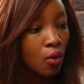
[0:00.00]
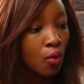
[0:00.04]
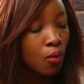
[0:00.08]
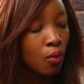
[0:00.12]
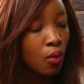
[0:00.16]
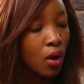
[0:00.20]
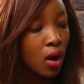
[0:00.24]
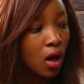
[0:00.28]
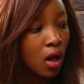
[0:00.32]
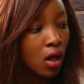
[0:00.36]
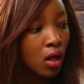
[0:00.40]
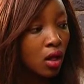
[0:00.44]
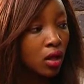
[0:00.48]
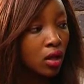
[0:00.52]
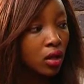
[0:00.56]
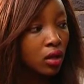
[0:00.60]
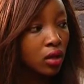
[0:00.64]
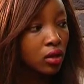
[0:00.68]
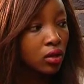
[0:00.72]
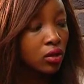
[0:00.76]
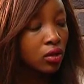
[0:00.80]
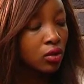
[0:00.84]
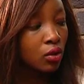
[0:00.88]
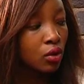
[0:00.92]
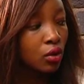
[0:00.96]
Well,
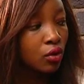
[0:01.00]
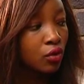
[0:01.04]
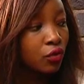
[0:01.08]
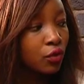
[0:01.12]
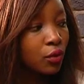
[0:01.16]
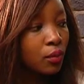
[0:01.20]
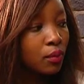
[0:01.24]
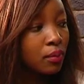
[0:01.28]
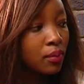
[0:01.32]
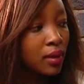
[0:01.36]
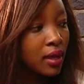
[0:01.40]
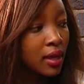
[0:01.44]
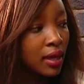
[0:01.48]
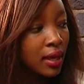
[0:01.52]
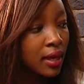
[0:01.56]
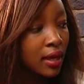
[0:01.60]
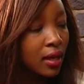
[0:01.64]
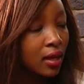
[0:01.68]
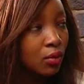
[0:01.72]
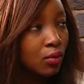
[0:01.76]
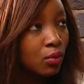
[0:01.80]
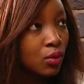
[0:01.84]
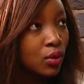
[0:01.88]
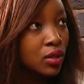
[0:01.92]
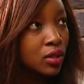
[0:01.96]
for me,
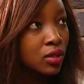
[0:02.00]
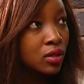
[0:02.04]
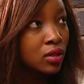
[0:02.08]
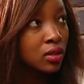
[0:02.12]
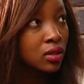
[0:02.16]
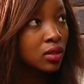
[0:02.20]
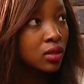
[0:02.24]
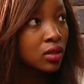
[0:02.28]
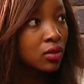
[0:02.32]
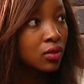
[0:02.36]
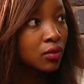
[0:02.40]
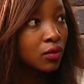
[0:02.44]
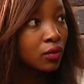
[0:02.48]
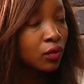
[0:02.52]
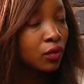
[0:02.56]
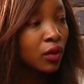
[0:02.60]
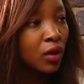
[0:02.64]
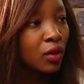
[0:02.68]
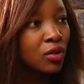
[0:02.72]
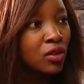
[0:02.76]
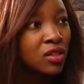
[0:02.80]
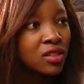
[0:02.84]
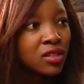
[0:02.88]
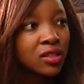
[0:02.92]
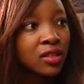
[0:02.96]
it was
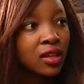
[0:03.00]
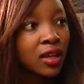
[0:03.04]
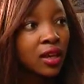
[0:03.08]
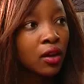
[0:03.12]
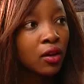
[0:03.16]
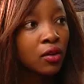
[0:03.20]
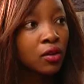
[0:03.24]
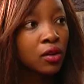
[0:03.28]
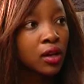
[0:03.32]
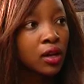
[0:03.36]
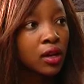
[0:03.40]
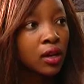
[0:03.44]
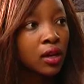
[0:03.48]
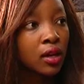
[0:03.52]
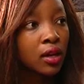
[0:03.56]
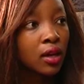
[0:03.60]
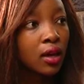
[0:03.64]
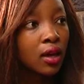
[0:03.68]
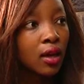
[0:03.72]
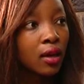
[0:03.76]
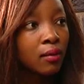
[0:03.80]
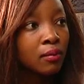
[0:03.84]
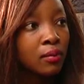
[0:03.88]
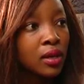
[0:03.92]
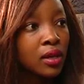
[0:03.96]
very scary.
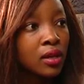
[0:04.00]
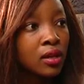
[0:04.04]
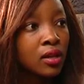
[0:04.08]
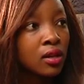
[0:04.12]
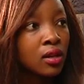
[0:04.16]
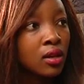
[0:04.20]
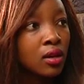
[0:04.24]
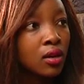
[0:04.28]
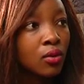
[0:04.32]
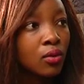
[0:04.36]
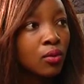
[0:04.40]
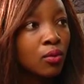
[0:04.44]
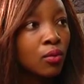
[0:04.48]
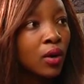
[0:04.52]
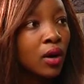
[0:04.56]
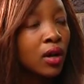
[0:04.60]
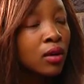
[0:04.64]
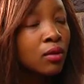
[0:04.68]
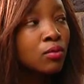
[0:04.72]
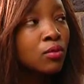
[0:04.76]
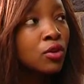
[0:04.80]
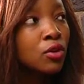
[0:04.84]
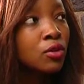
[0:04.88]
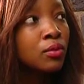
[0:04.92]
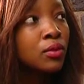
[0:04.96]
I mean,
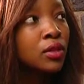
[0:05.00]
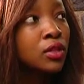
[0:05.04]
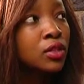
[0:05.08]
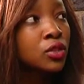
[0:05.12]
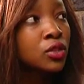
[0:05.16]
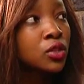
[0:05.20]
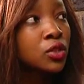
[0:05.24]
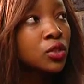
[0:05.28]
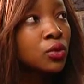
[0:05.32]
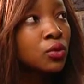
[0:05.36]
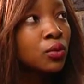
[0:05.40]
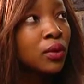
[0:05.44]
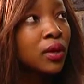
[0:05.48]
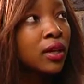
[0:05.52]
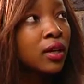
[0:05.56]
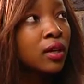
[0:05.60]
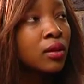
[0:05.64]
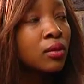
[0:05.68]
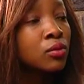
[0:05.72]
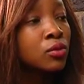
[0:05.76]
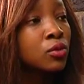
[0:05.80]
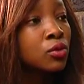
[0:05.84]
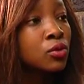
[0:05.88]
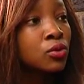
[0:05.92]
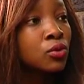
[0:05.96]
one moment you wake
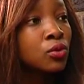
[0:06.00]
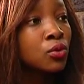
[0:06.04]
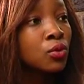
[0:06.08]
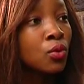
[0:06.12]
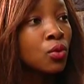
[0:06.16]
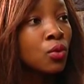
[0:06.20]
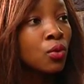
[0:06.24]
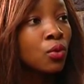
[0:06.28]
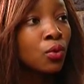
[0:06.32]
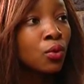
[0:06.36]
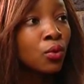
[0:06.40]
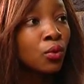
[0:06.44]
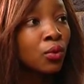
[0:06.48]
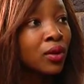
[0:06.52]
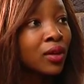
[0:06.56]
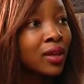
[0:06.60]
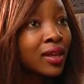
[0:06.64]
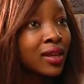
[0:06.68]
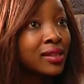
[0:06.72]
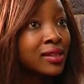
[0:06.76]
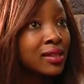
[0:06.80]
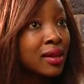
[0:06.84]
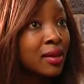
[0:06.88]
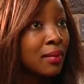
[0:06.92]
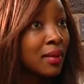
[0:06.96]
up to school,
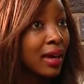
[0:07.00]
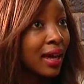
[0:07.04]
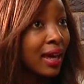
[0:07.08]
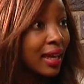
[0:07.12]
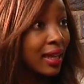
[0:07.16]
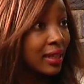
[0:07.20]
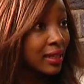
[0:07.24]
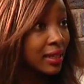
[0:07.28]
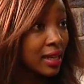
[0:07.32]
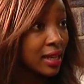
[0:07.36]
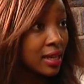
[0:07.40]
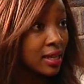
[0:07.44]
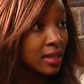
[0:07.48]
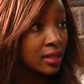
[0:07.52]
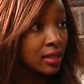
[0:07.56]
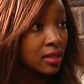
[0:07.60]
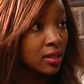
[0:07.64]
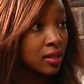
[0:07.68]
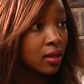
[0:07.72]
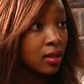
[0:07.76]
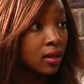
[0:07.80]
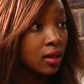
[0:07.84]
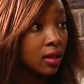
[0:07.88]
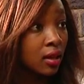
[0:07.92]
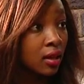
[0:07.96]
get a
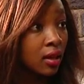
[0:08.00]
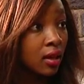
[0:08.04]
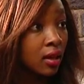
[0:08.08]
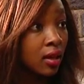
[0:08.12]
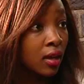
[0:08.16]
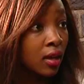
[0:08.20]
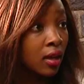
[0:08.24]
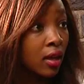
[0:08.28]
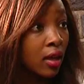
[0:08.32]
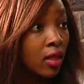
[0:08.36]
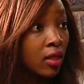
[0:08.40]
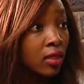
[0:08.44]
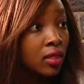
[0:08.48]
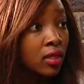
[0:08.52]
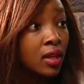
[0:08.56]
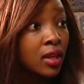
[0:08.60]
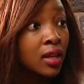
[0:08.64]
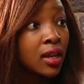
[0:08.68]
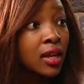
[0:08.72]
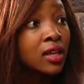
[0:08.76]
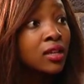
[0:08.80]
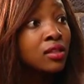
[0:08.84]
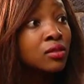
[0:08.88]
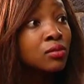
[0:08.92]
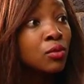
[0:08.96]
taxi. The
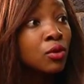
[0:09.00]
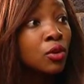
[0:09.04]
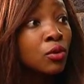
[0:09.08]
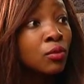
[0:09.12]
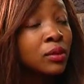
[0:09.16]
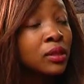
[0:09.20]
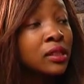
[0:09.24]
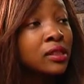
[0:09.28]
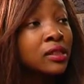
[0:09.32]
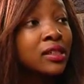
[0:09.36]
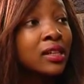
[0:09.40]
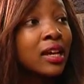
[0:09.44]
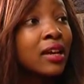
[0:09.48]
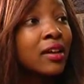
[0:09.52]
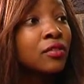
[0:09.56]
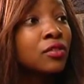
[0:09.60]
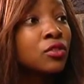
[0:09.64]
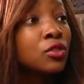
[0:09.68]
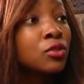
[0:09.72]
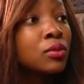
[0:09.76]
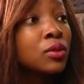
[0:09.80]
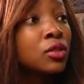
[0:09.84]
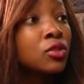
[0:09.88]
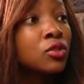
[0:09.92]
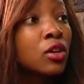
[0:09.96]
next moment I have
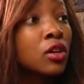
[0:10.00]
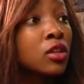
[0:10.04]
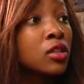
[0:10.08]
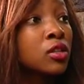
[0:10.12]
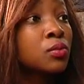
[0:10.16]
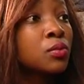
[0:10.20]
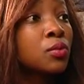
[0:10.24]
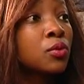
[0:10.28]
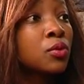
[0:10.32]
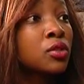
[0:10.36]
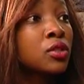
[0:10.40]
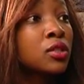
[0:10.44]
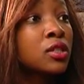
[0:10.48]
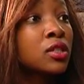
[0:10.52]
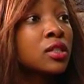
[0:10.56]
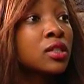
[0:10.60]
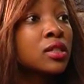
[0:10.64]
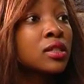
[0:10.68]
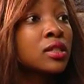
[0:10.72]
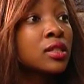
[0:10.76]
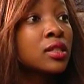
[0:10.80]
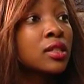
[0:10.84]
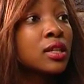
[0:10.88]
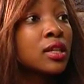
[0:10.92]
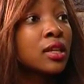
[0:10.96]
to be
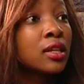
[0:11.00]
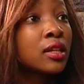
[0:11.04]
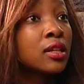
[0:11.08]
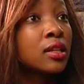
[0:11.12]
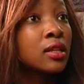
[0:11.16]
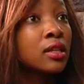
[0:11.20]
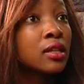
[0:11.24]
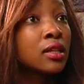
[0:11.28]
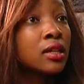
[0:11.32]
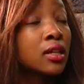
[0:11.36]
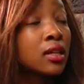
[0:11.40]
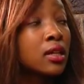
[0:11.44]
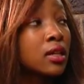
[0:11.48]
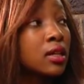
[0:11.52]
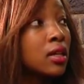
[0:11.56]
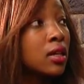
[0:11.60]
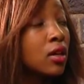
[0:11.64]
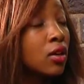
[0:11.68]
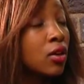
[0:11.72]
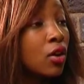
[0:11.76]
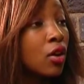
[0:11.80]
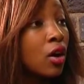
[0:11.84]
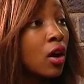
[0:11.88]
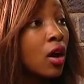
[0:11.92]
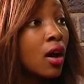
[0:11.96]
transported in a
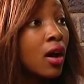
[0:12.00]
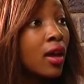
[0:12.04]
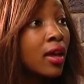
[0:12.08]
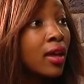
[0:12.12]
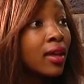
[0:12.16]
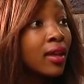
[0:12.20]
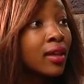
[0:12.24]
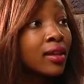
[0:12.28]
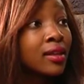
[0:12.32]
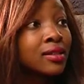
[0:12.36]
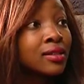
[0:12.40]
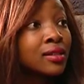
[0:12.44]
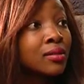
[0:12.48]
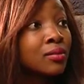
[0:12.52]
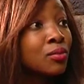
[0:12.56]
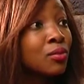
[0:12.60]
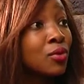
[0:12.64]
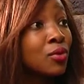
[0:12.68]
car, it